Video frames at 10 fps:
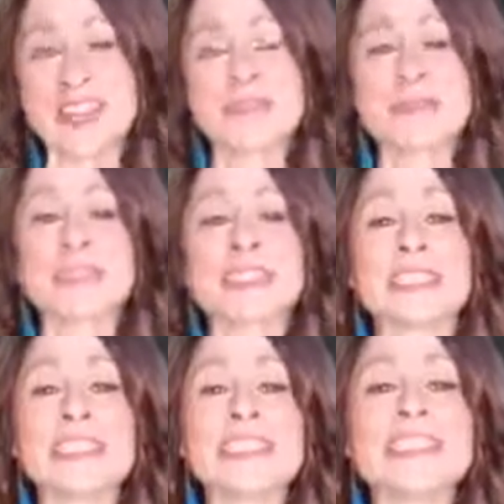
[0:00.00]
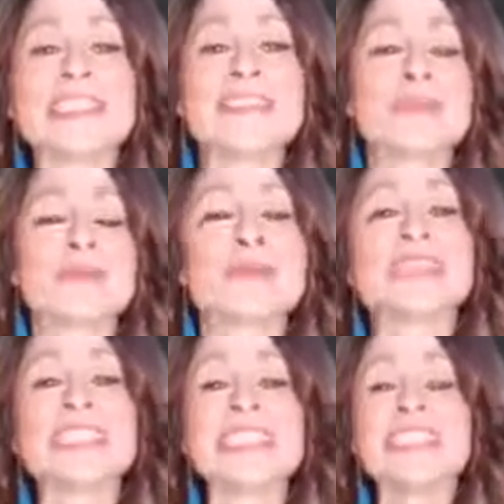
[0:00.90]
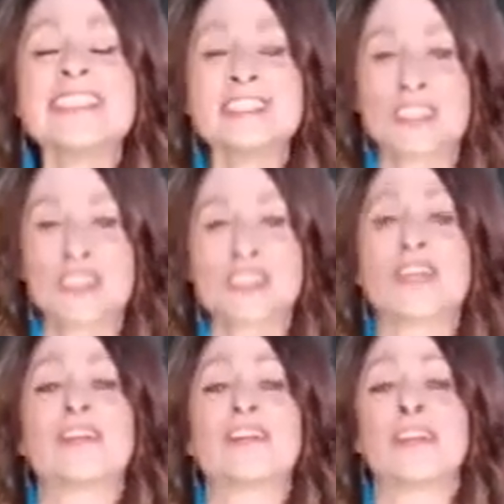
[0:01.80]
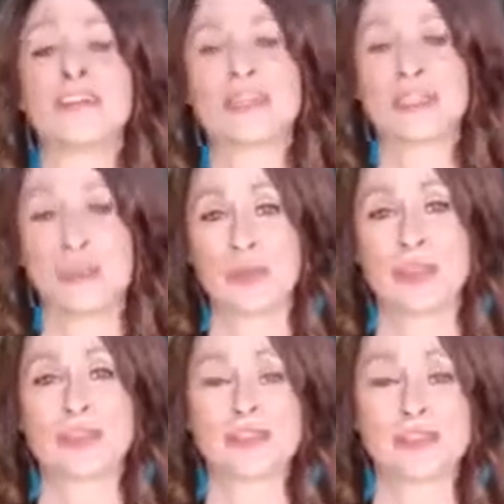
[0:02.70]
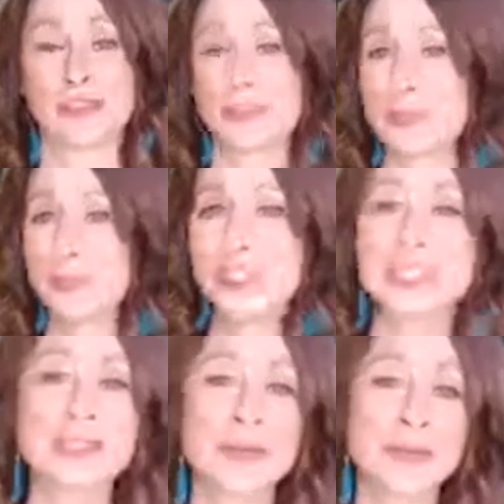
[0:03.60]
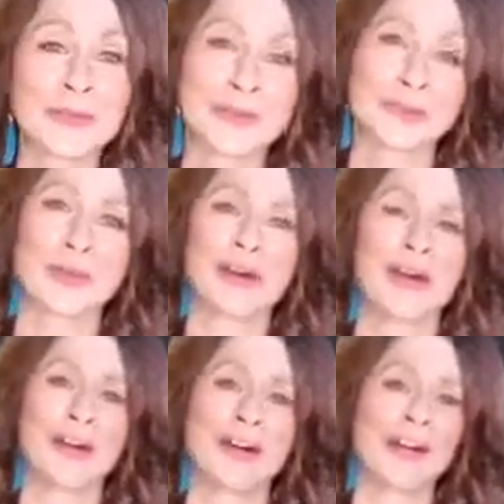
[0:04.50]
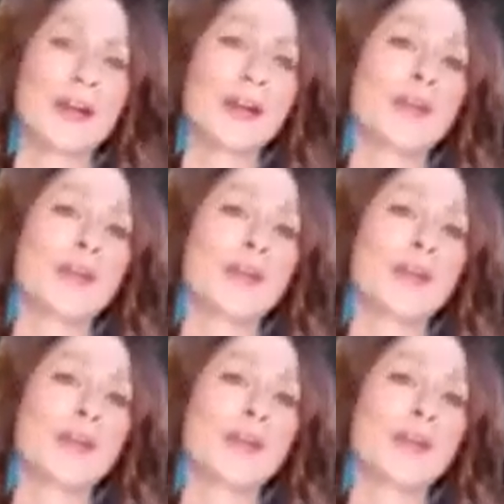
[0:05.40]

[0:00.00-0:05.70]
And please share your experiences, big or small.